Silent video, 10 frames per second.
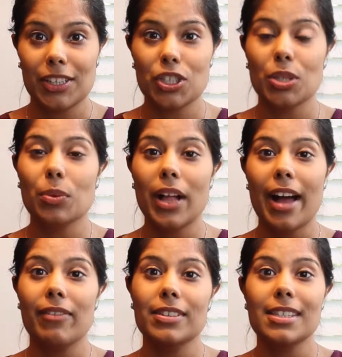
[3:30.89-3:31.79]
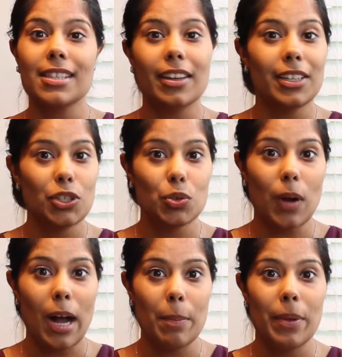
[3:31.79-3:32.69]
she will have a sudden
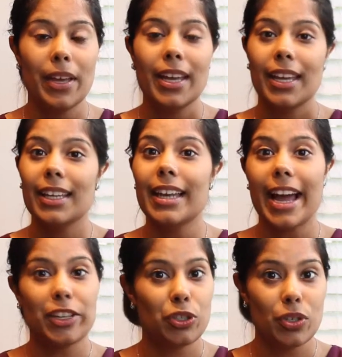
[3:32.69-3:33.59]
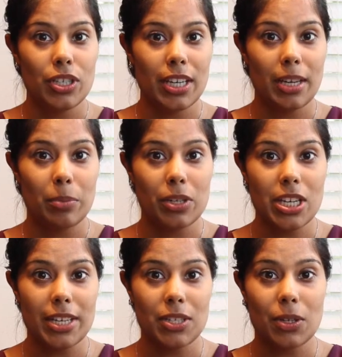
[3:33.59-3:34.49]
drop in estrogen and
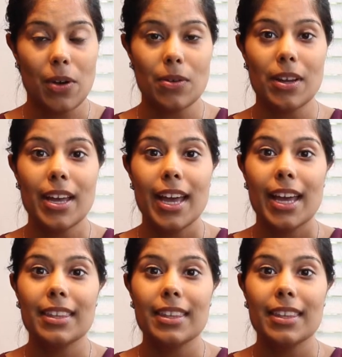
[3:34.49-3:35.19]
progesterone,